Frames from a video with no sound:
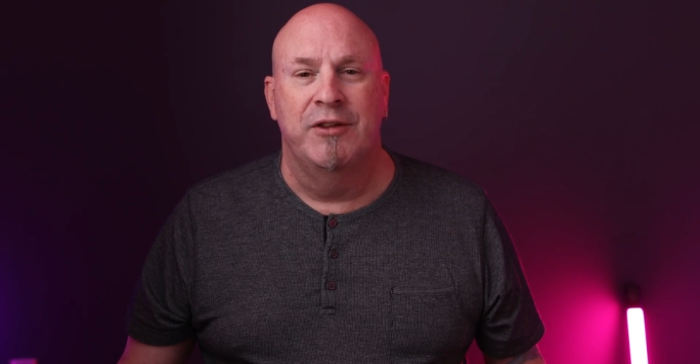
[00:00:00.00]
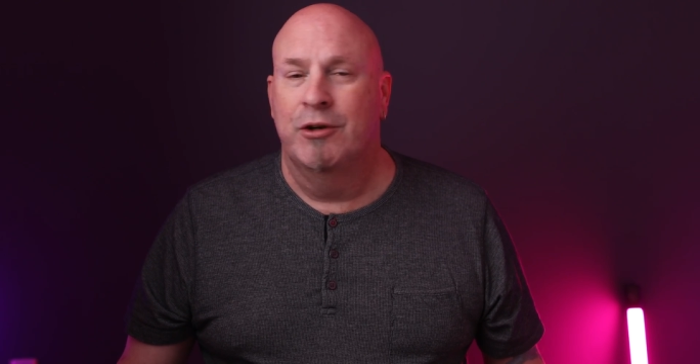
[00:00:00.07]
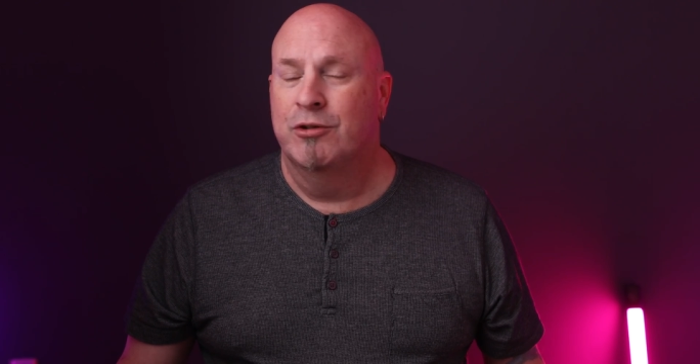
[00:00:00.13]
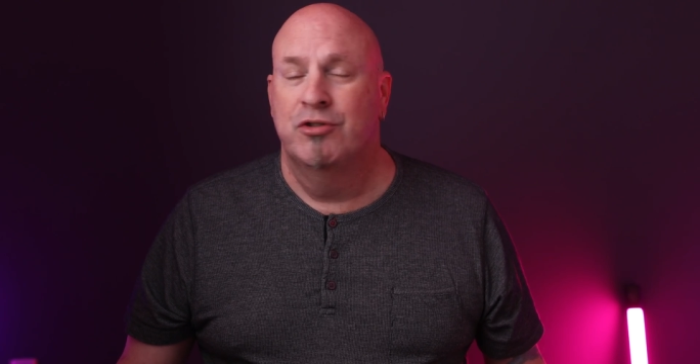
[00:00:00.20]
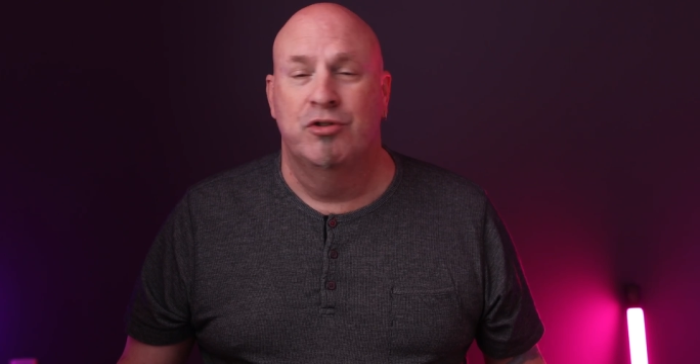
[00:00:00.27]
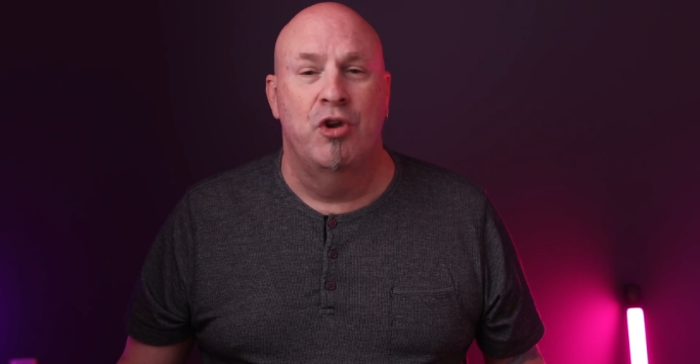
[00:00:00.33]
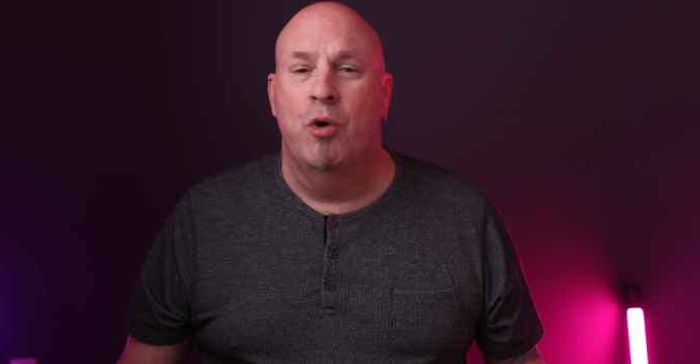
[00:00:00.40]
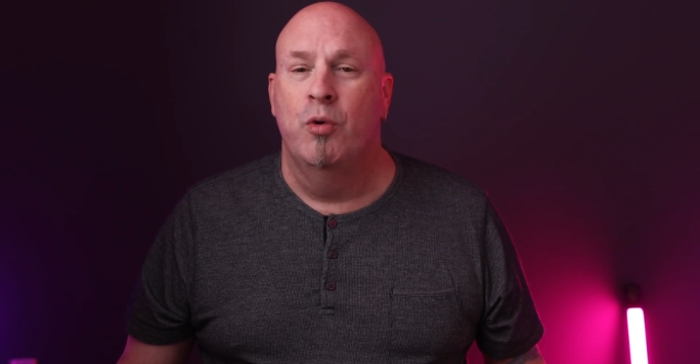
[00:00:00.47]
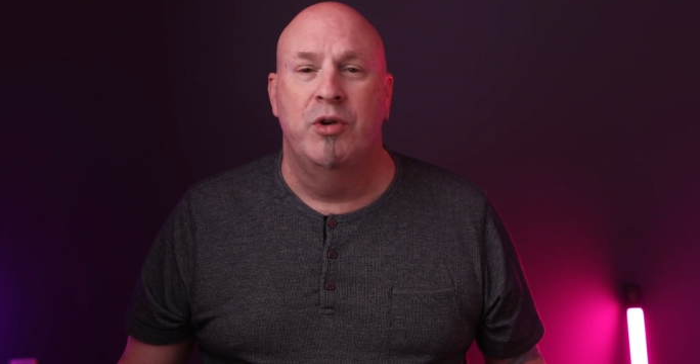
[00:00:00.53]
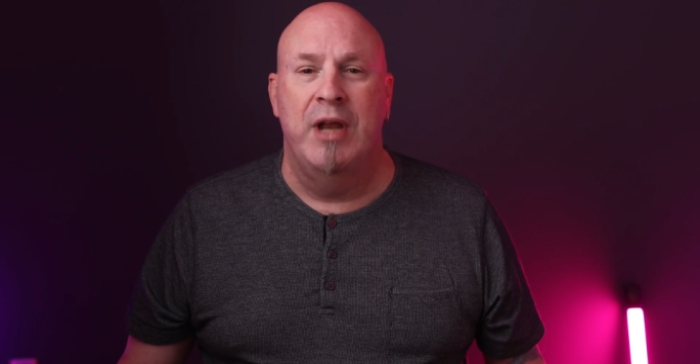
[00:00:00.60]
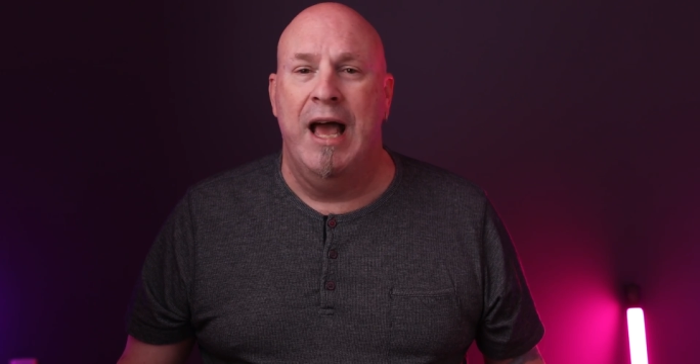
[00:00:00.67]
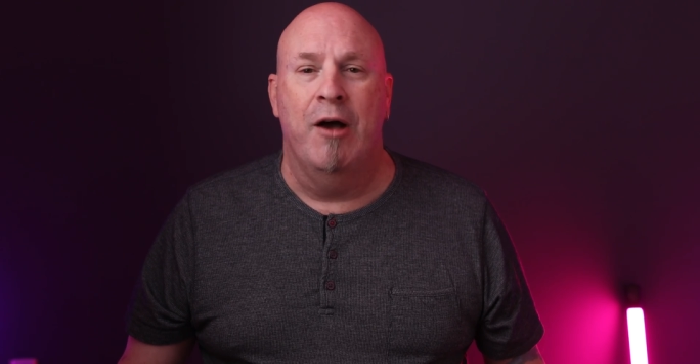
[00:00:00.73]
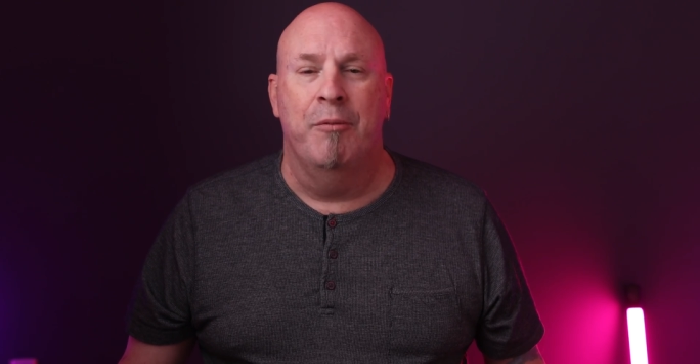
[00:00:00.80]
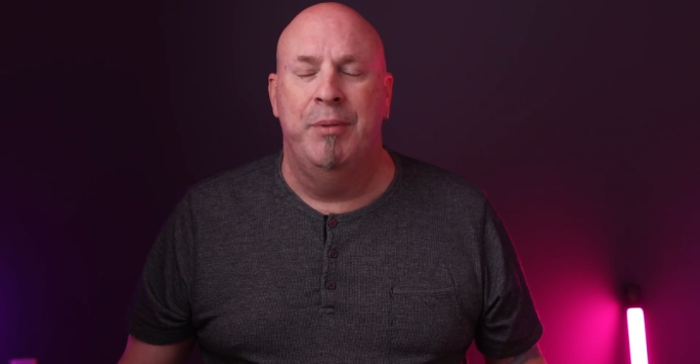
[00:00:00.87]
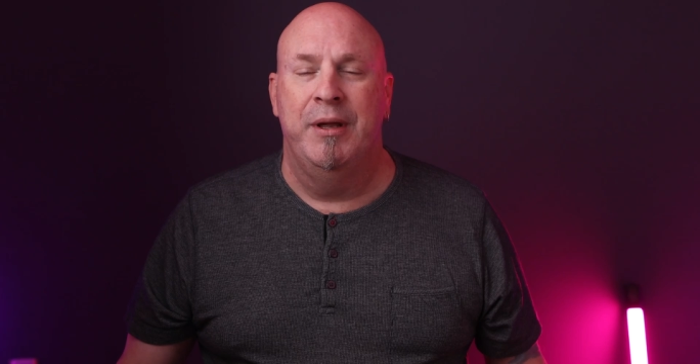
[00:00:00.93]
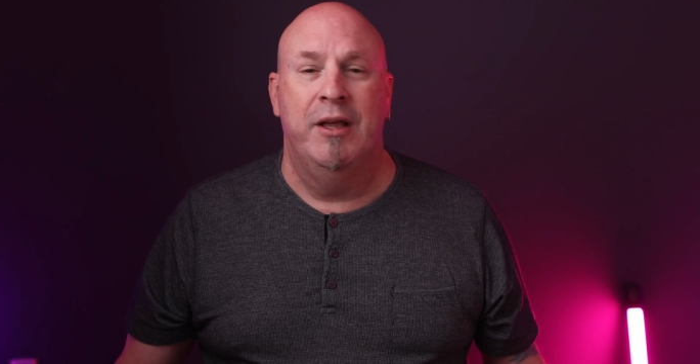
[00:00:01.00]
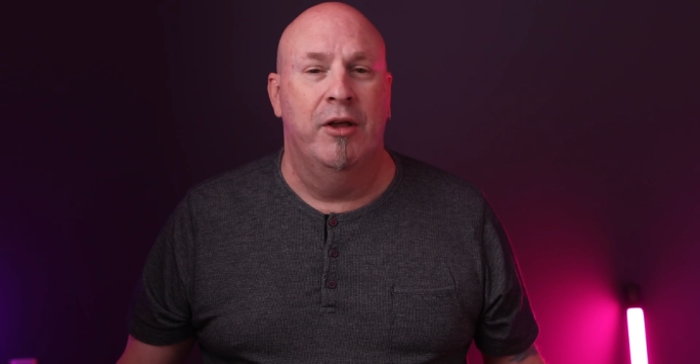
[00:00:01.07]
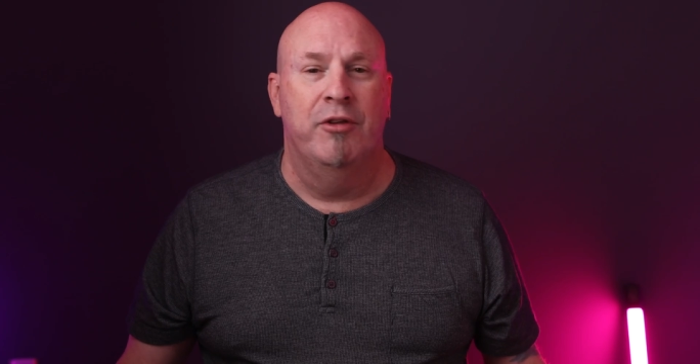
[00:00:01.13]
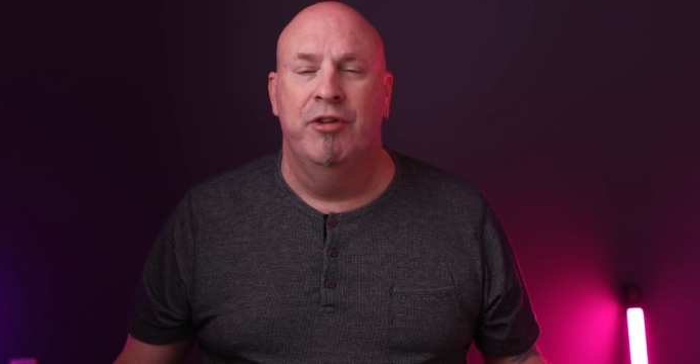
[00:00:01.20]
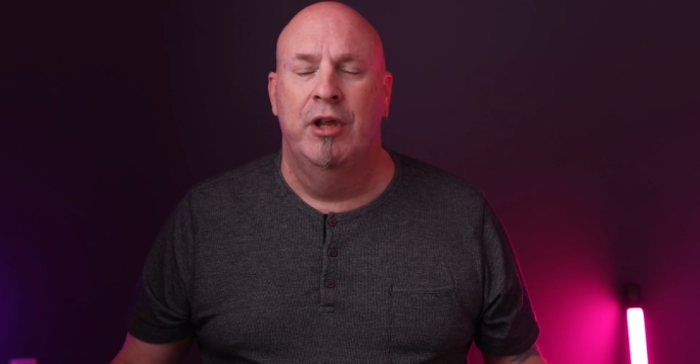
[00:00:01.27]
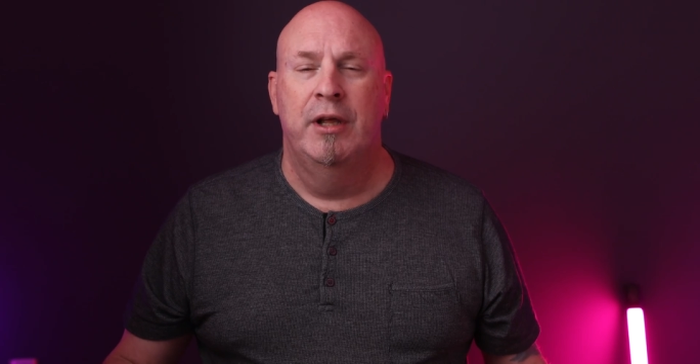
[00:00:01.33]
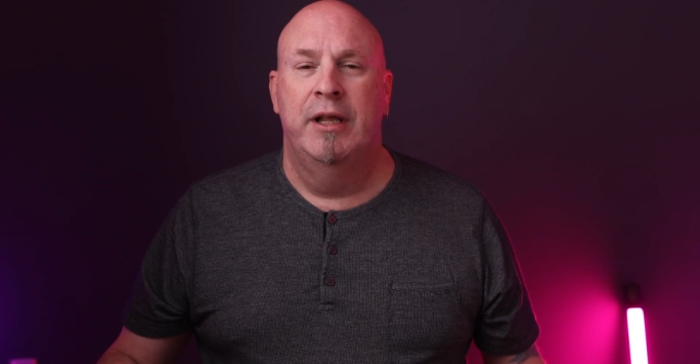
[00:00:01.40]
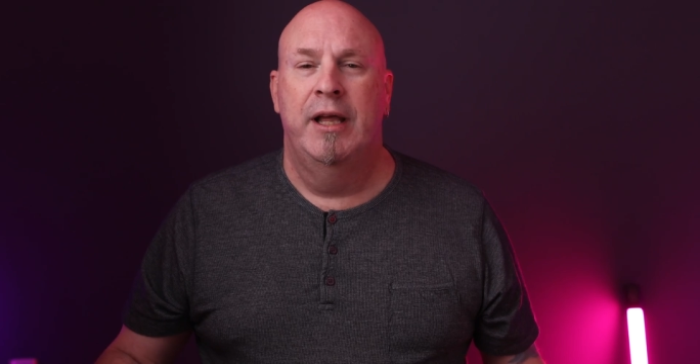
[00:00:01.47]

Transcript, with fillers: There's no doubt because